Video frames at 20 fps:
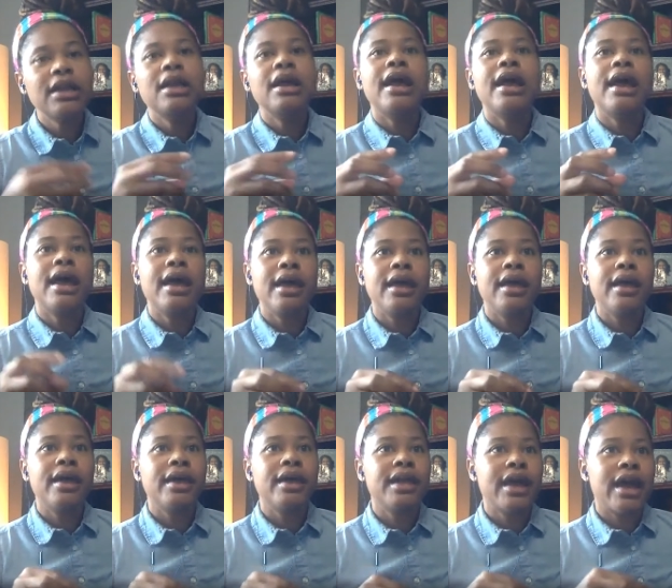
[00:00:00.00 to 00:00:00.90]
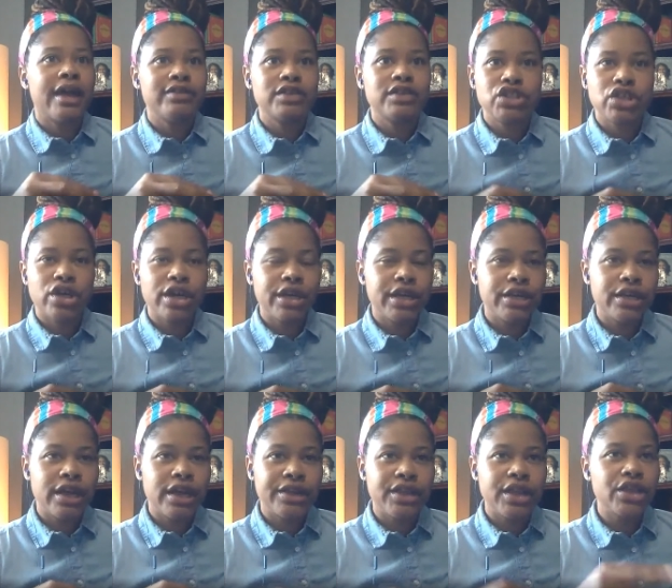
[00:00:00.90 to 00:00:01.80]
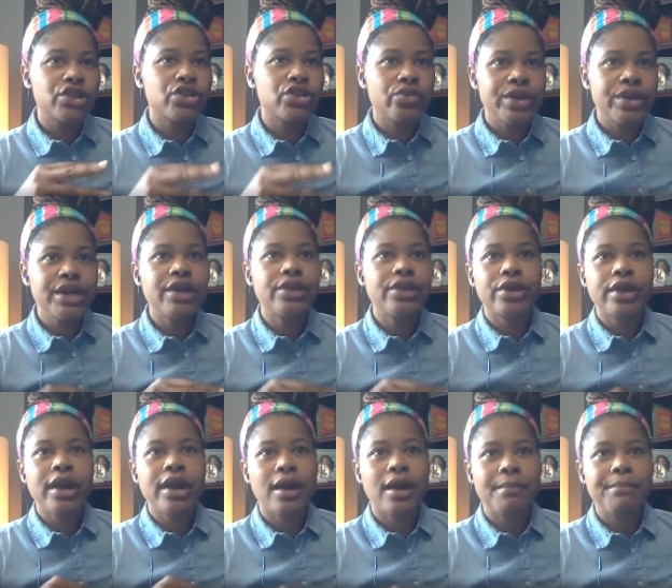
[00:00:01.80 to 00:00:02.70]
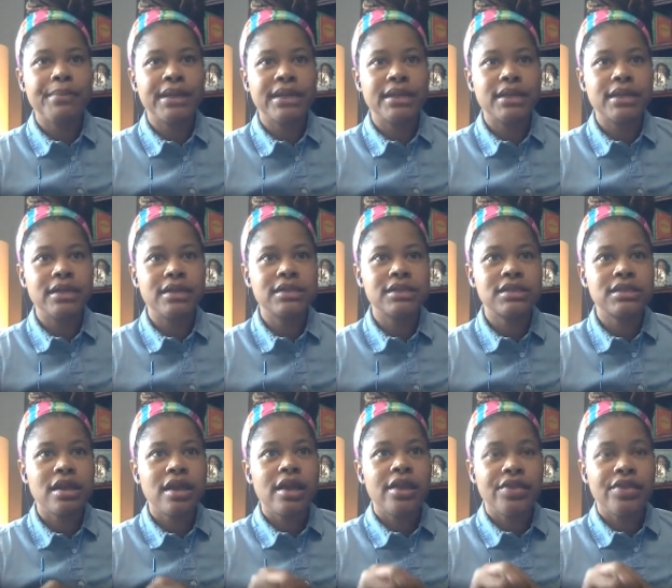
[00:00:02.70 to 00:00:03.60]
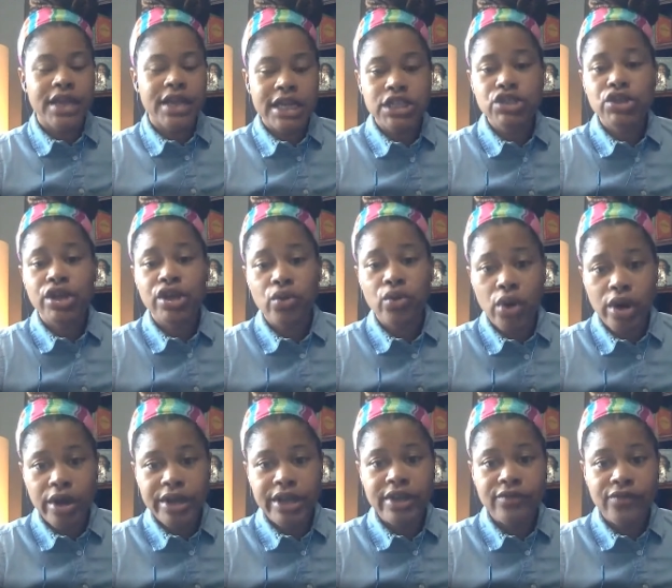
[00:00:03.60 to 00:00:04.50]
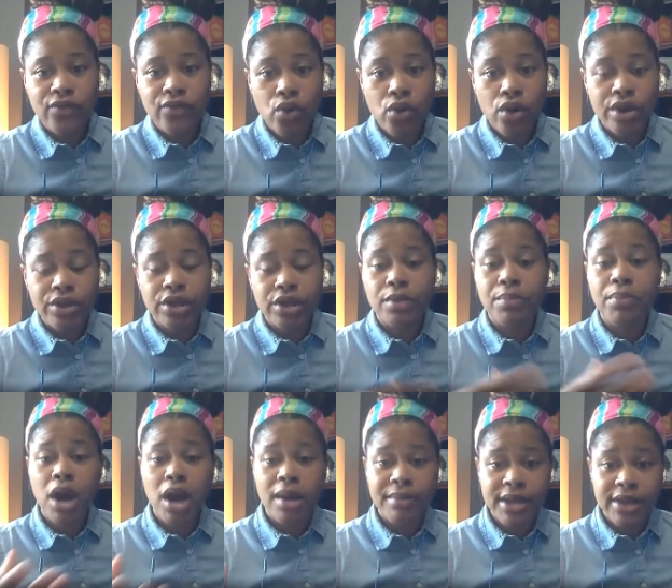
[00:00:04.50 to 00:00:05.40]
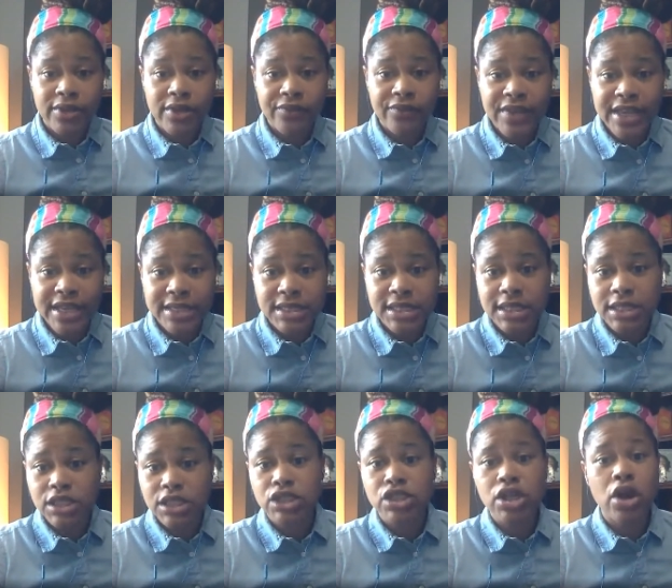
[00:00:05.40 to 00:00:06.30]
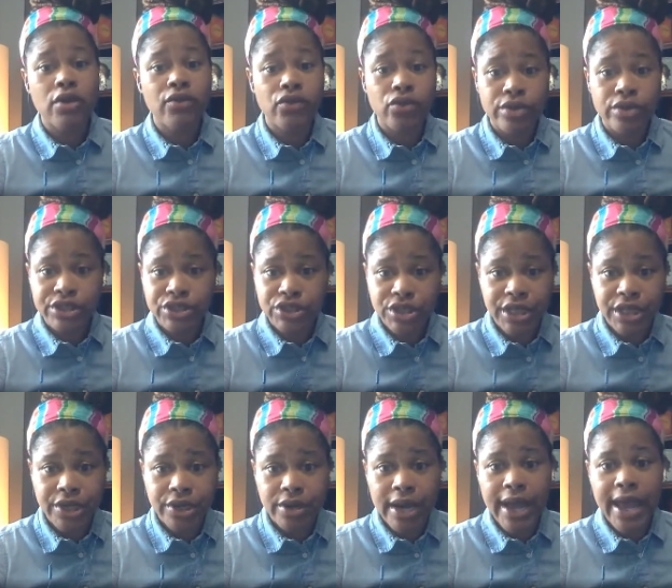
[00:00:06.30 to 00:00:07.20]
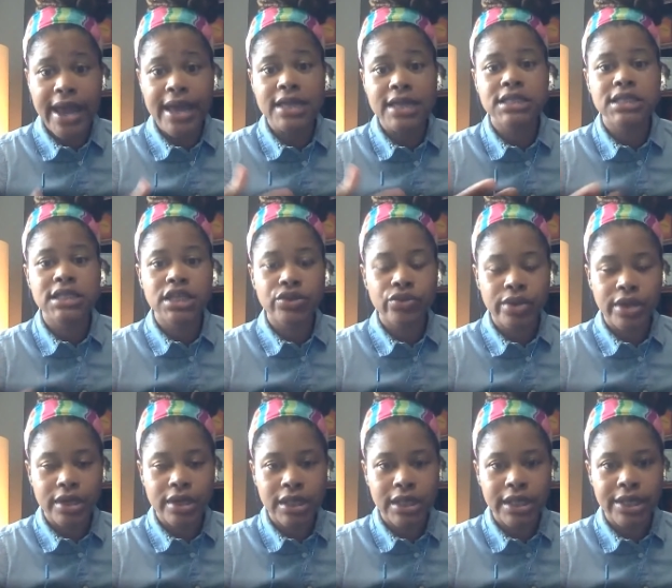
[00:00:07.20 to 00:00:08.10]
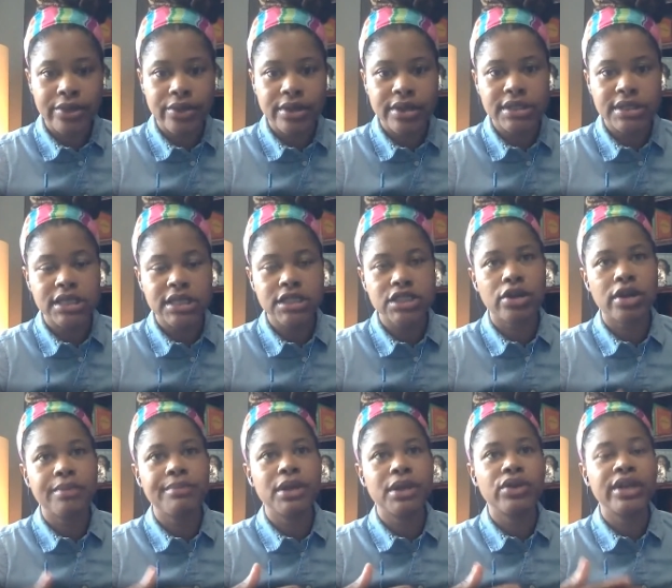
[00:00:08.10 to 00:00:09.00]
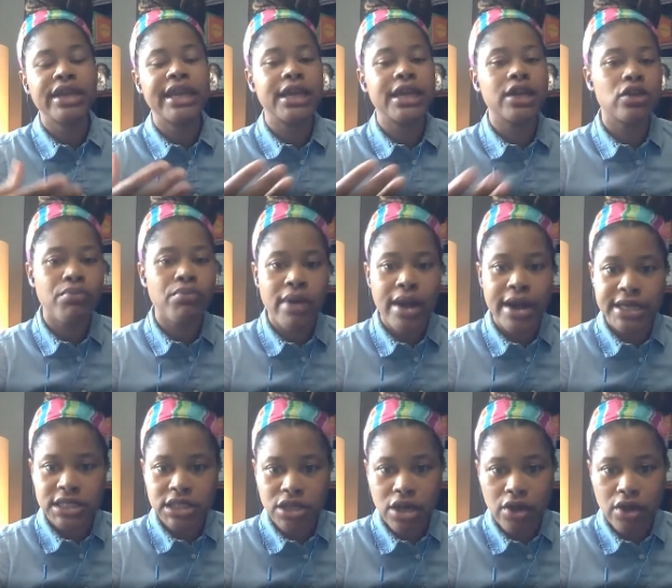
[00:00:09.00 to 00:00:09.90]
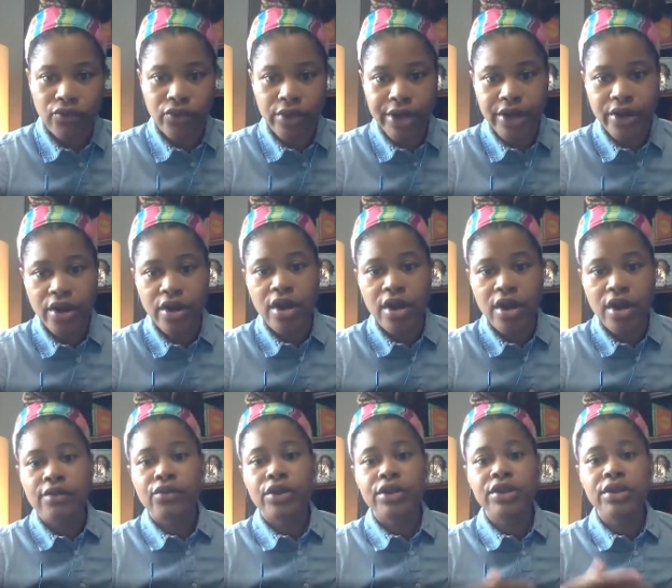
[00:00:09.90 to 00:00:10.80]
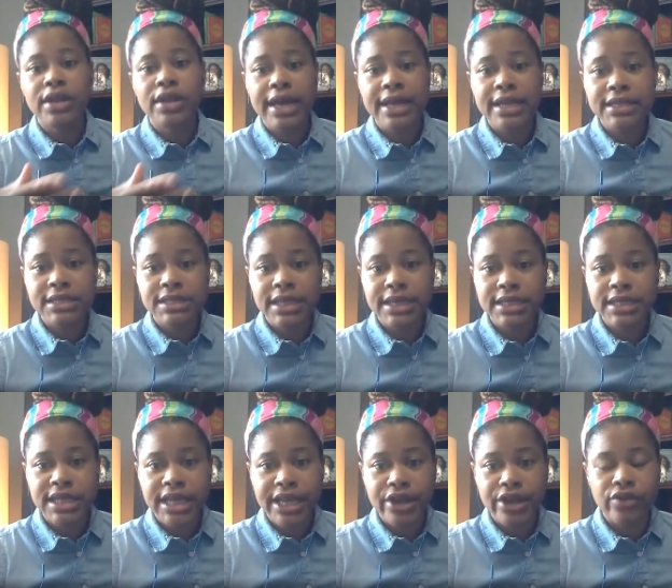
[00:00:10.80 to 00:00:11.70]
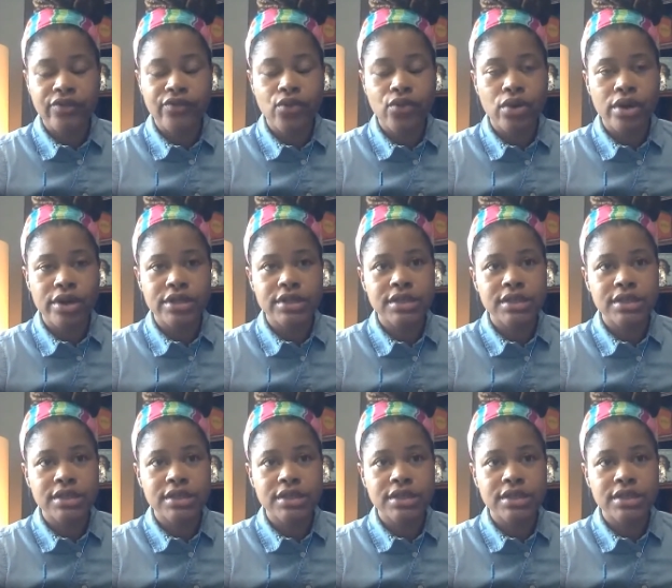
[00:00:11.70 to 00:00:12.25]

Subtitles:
and I started, I think, 3 other companies. Then I started working for the Department of Defense as a software engineer. I had a secret clearance. I started building enterprise software for the United States Air Force.